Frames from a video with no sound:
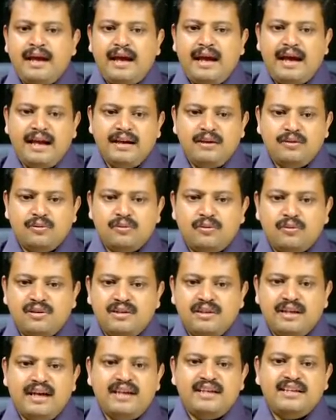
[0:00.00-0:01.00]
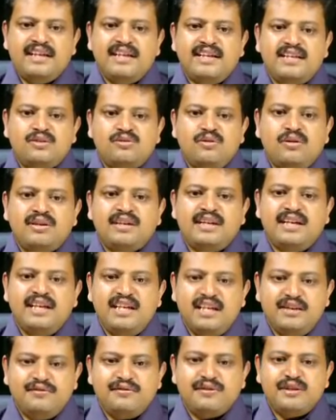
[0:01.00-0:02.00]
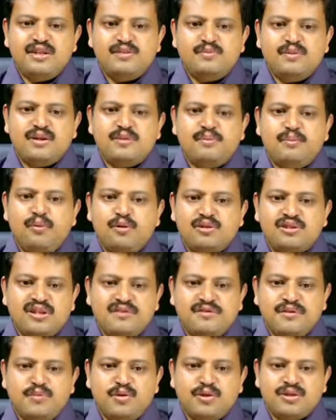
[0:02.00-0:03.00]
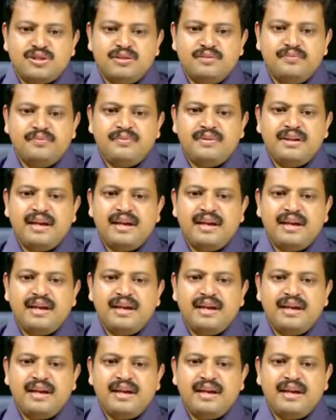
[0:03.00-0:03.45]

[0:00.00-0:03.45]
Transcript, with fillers: and hold that it is not indifference but a positive emotion